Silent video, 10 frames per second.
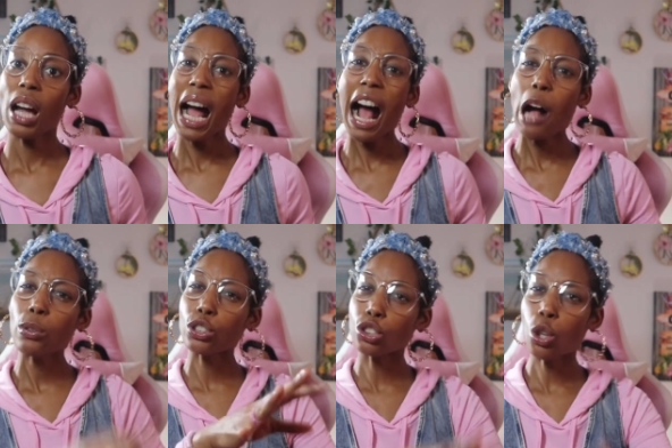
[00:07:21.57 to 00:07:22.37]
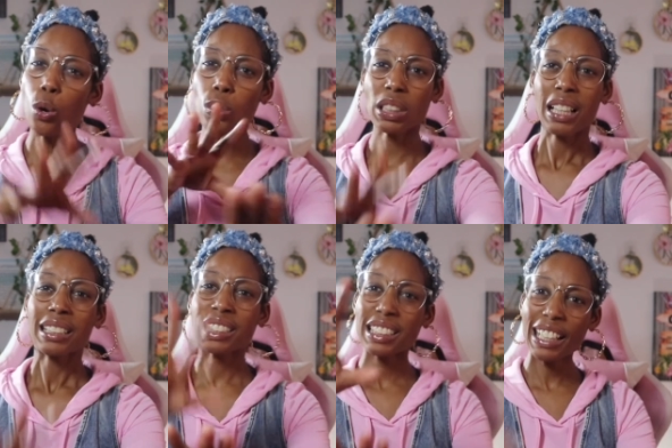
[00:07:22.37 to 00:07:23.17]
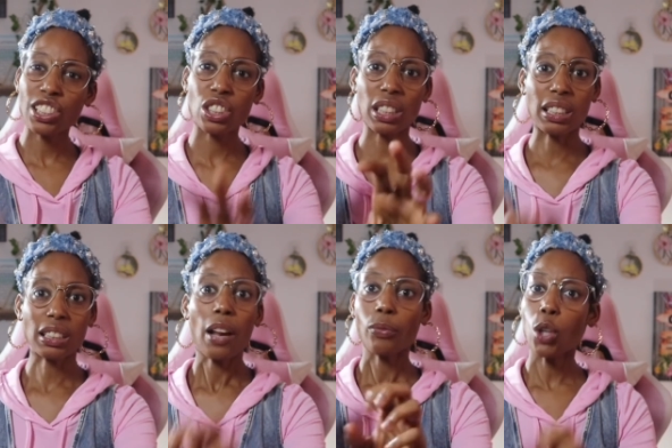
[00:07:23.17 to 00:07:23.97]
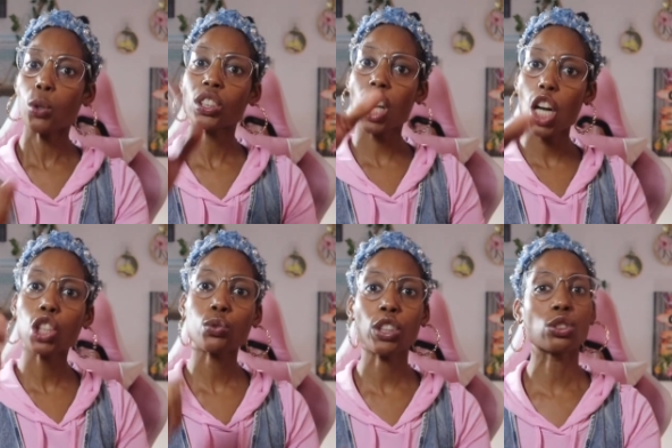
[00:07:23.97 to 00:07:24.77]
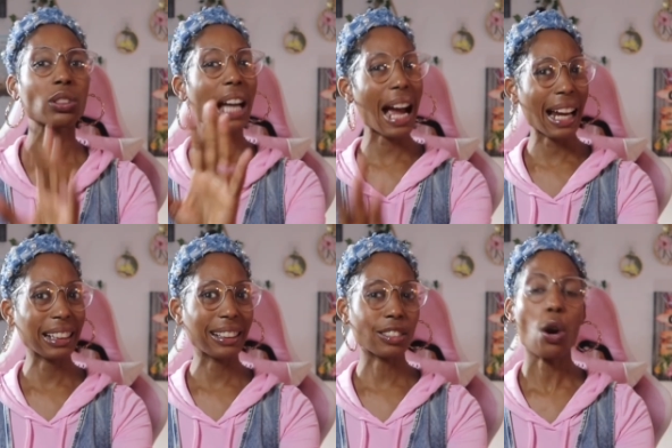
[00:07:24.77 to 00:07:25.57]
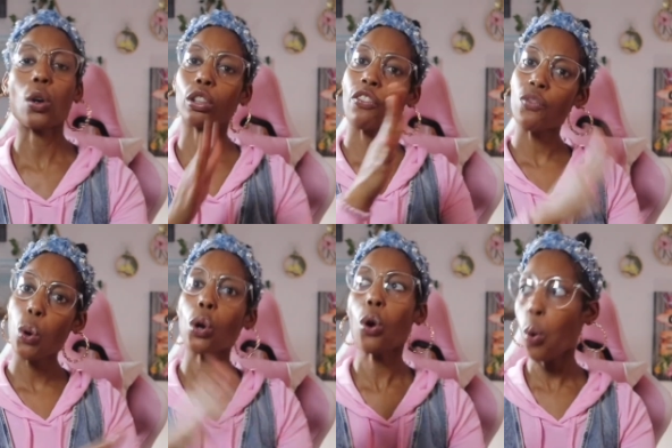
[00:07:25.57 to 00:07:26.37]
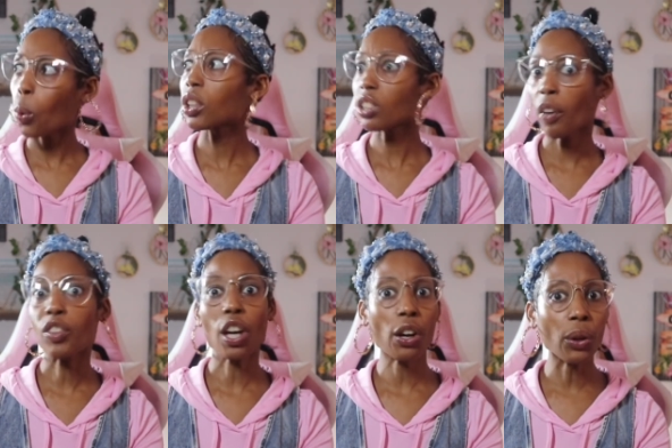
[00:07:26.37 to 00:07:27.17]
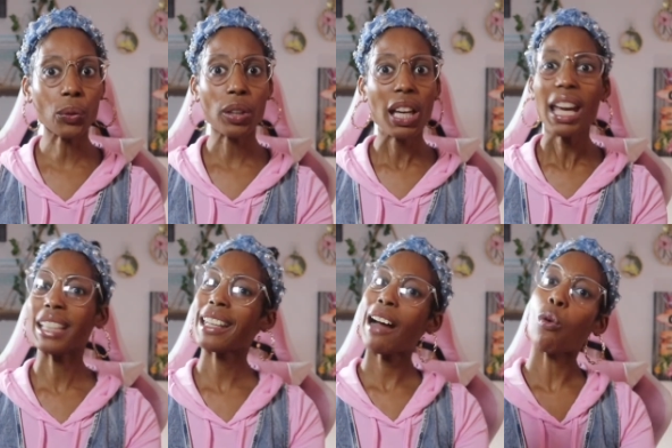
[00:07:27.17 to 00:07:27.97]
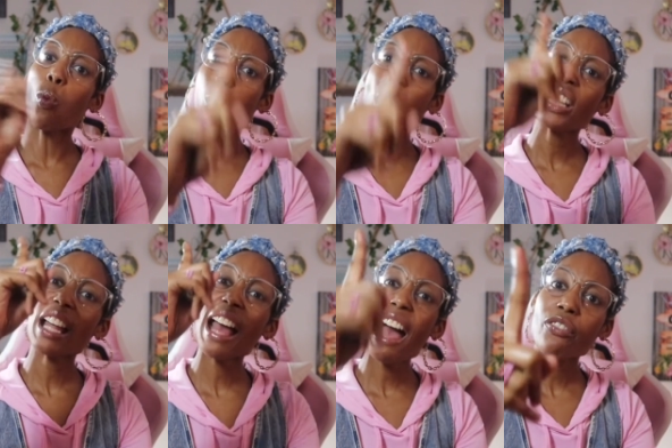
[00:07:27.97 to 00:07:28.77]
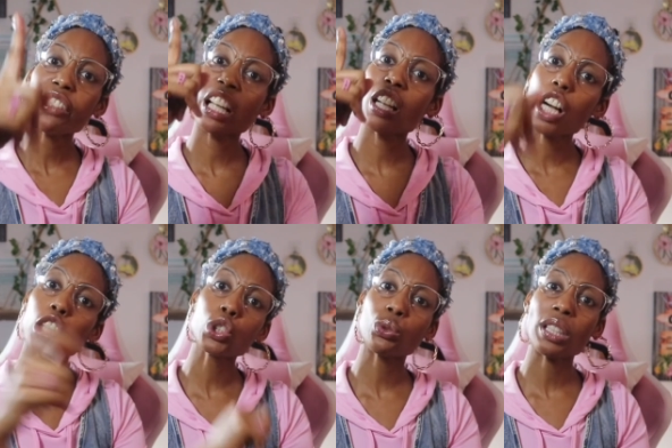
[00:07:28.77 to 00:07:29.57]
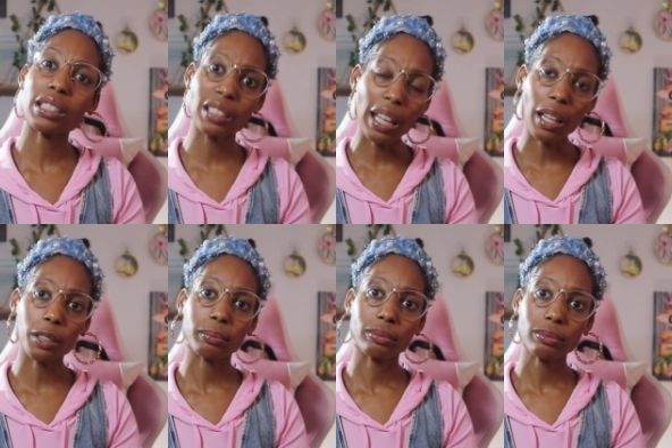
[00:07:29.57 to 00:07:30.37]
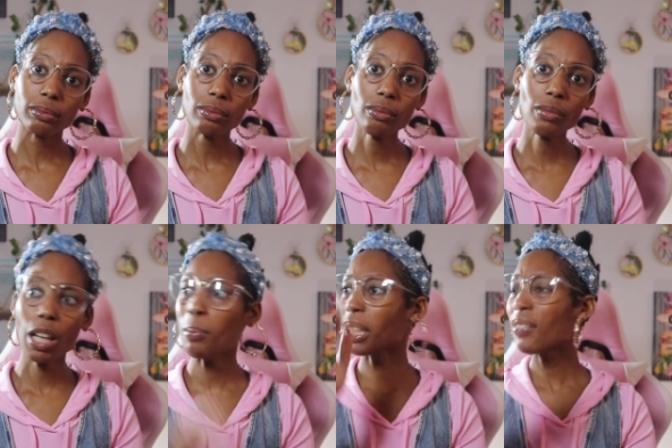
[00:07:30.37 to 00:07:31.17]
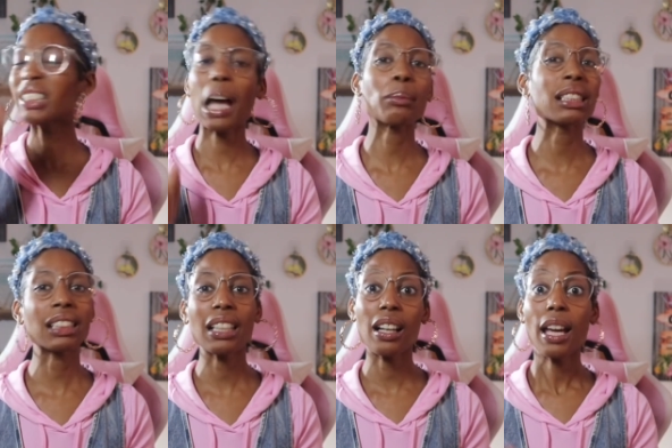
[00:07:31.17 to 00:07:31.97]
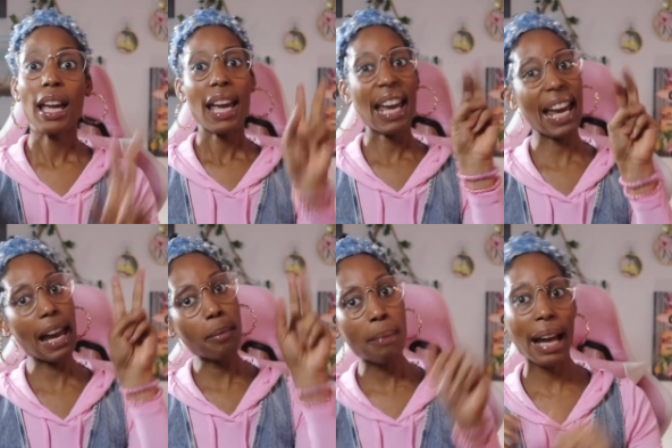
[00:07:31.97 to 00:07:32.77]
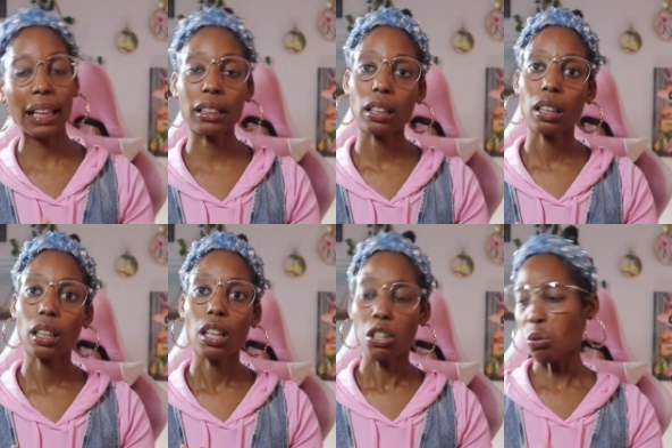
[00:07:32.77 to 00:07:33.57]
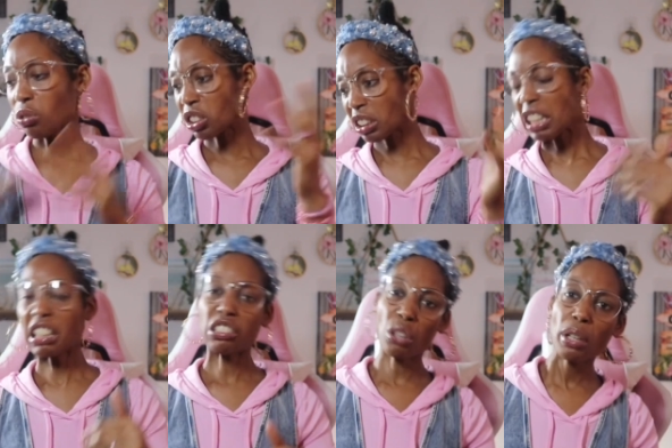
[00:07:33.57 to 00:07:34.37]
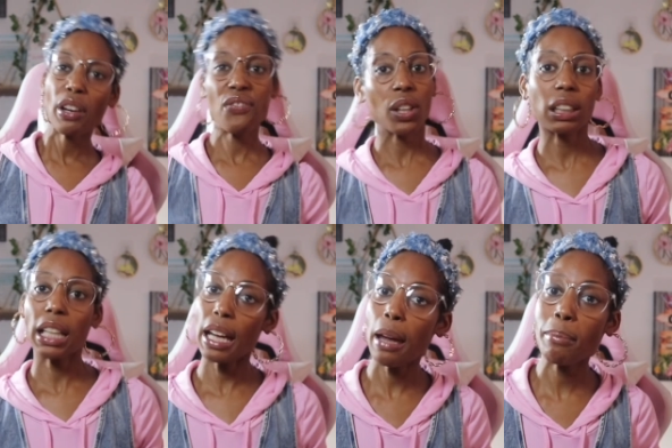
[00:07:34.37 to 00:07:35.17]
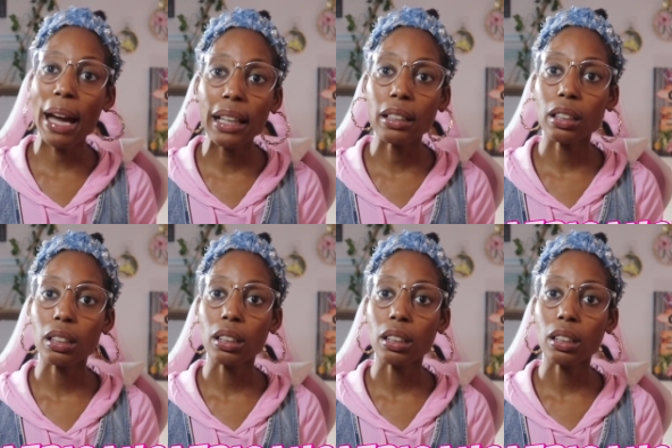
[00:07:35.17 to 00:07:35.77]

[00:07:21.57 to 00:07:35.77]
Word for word: How is those sections, those countries, those islands are the four corners of the earth? And now one African country is there. But every time you see a Hamite, you stinking, dirty, filthy Hamite,